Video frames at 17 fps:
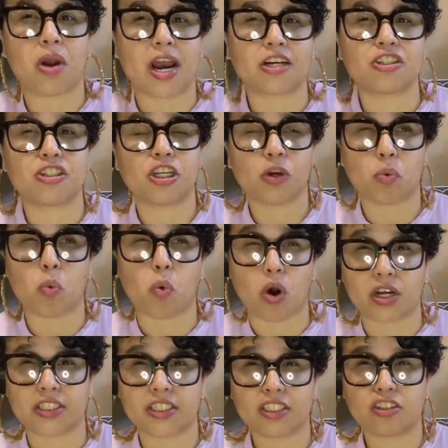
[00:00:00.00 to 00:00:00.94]
actually
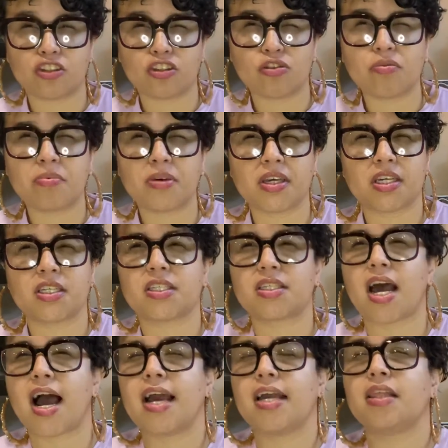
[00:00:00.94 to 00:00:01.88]
wanted to because
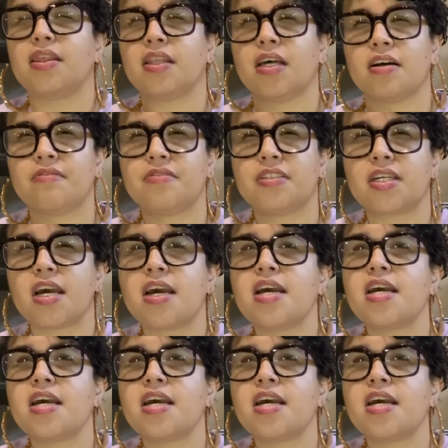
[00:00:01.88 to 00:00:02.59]
I loved